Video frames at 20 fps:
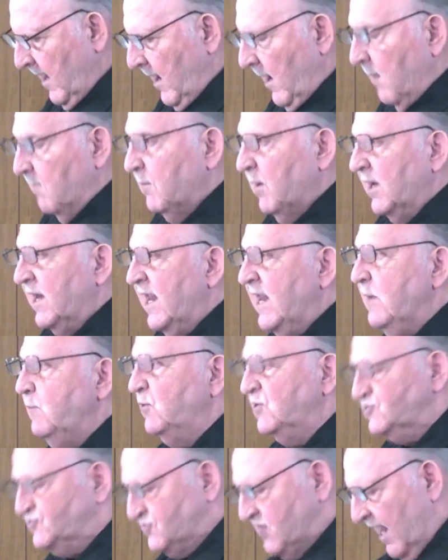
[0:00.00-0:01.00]
But he was
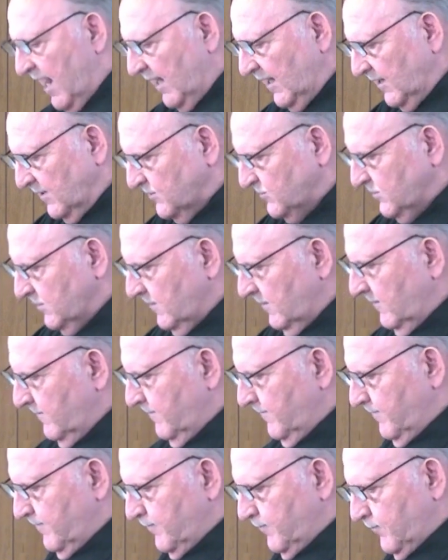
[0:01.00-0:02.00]
zealous
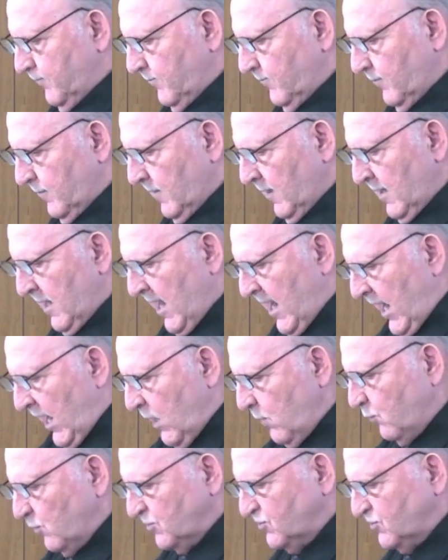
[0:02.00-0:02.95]
he was